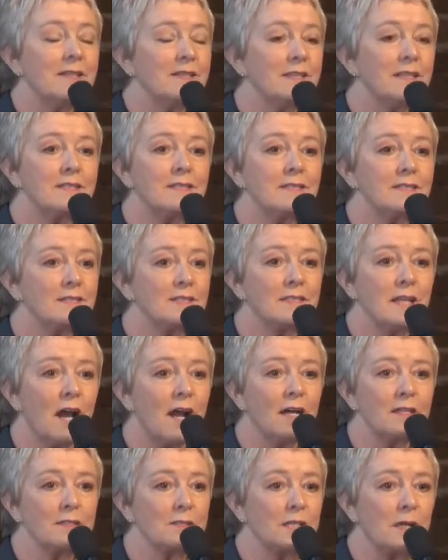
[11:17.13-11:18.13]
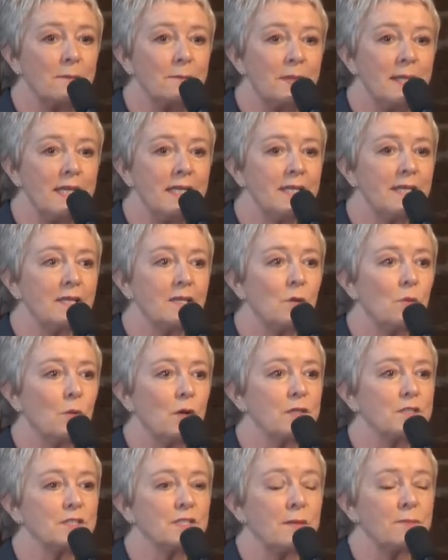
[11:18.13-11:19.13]
This is not competing
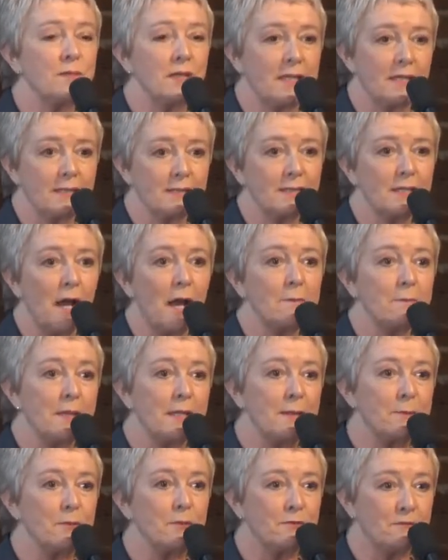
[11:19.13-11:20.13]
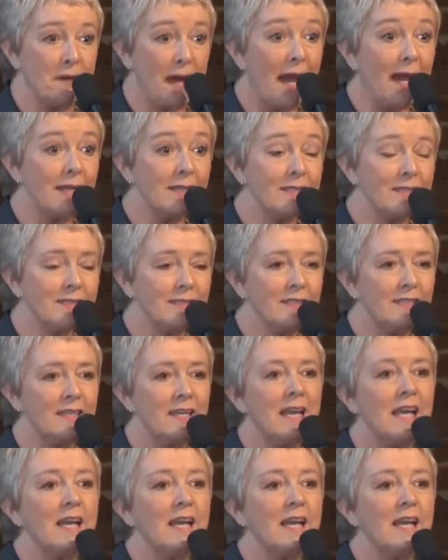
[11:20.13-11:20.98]
where something is not being provided.